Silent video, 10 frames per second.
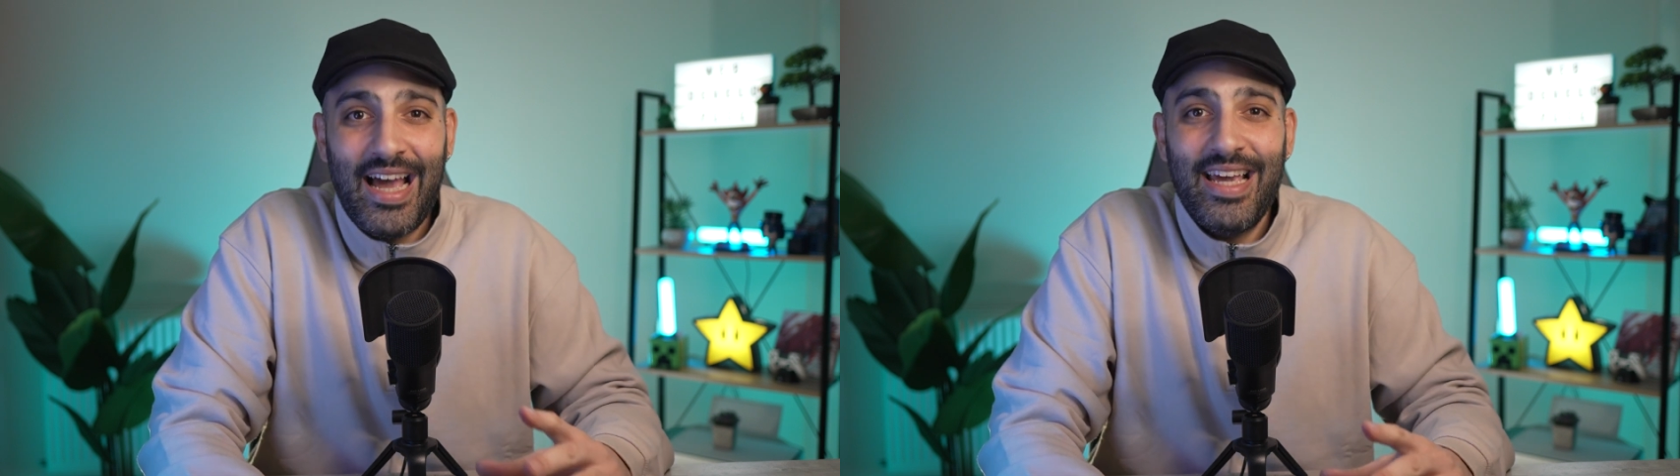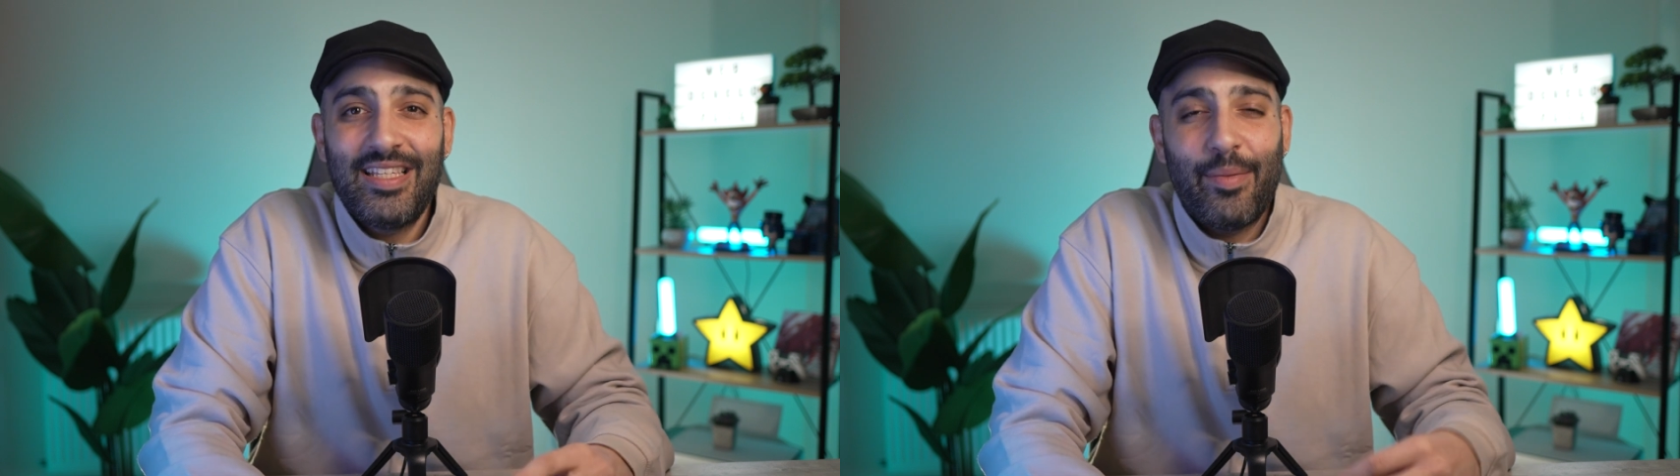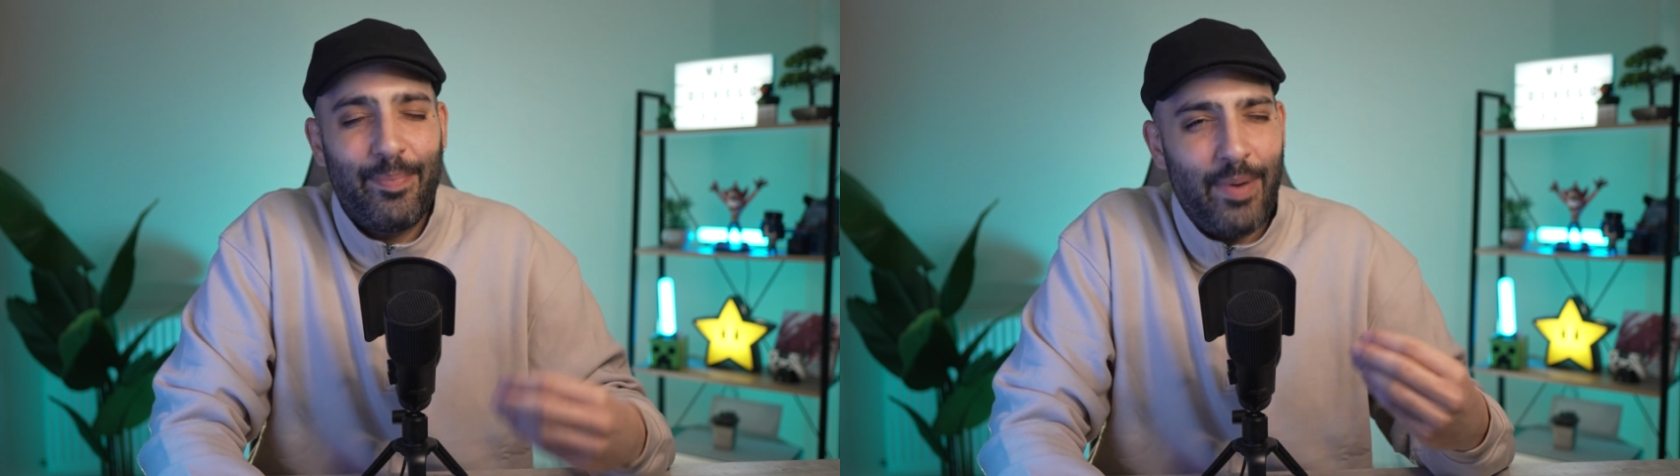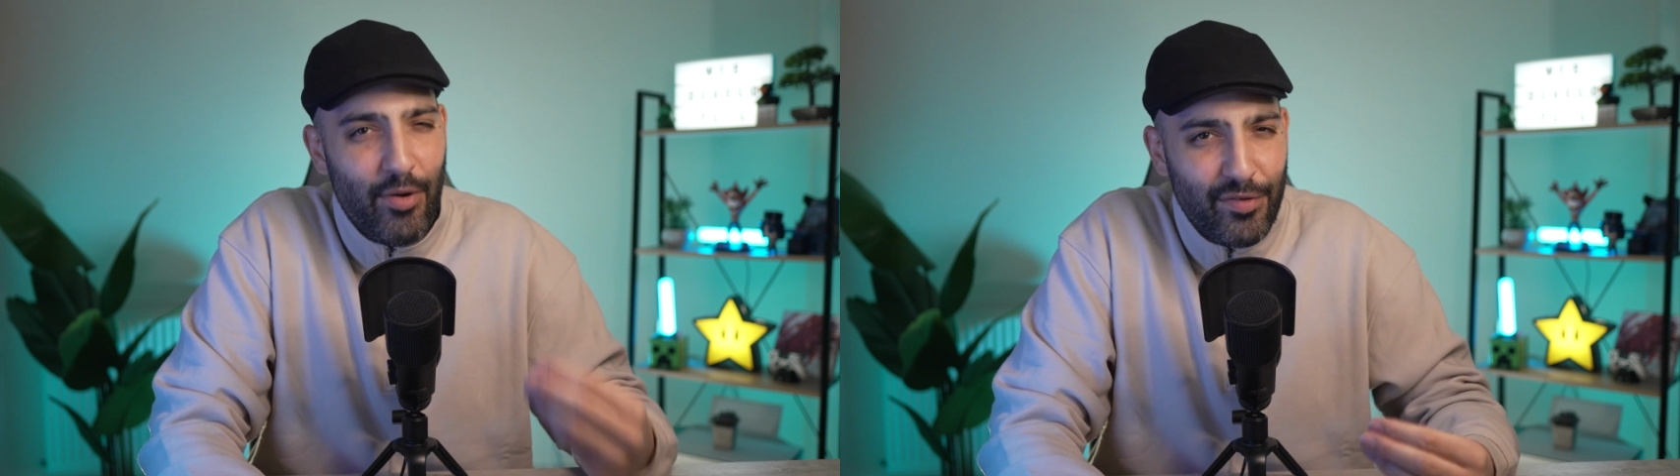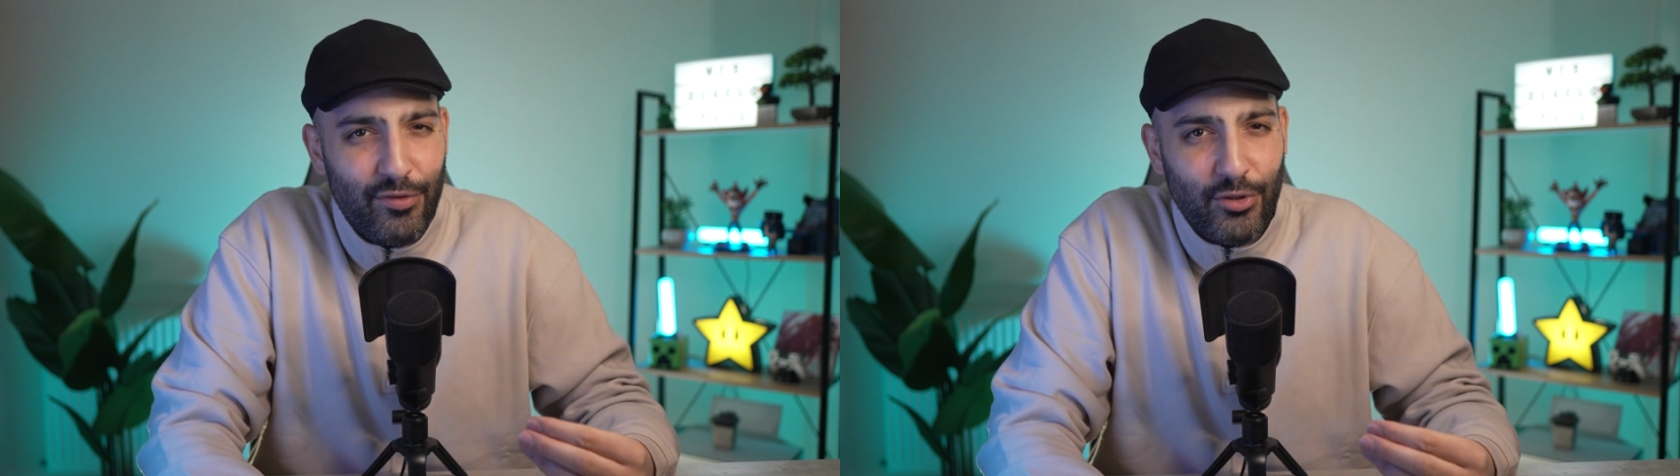I is a
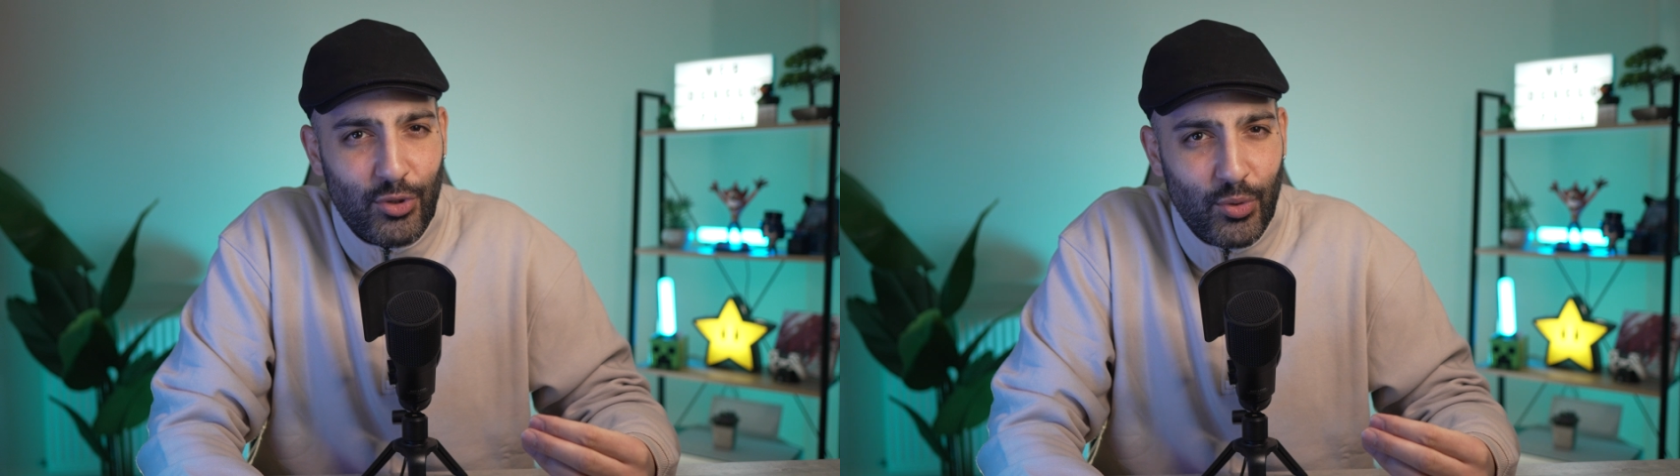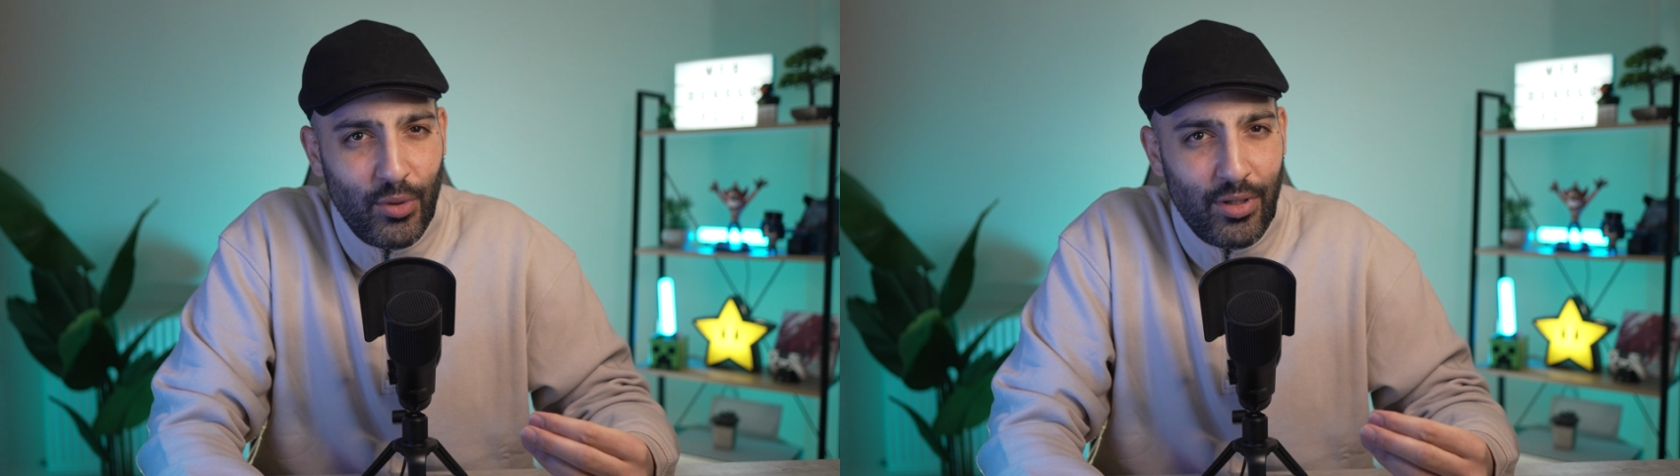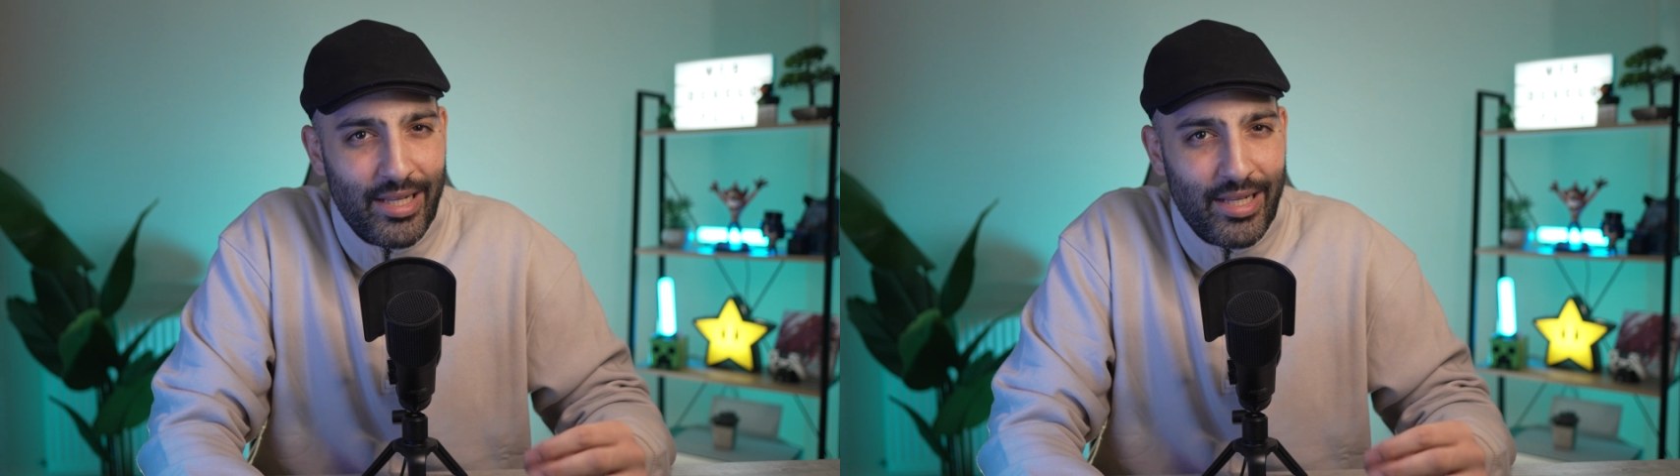powerful tool